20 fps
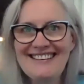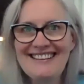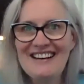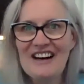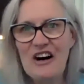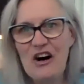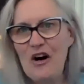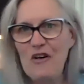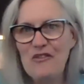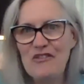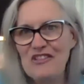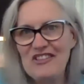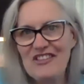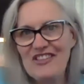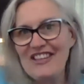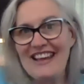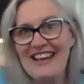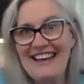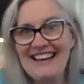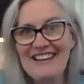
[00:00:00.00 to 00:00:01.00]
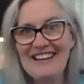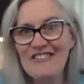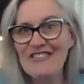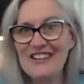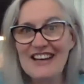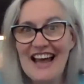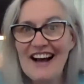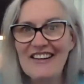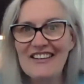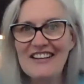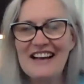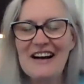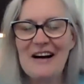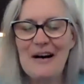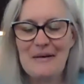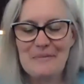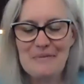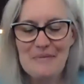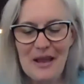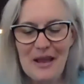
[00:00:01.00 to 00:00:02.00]
of a thing, of an
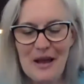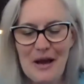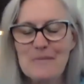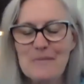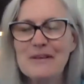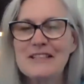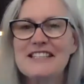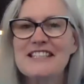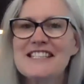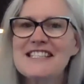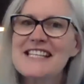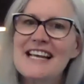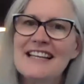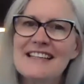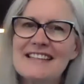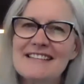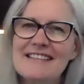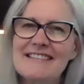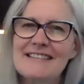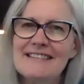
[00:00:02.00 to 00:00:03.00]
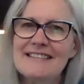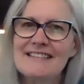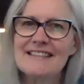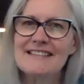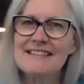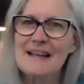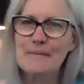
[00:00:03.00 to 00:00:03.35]
outcome. But does that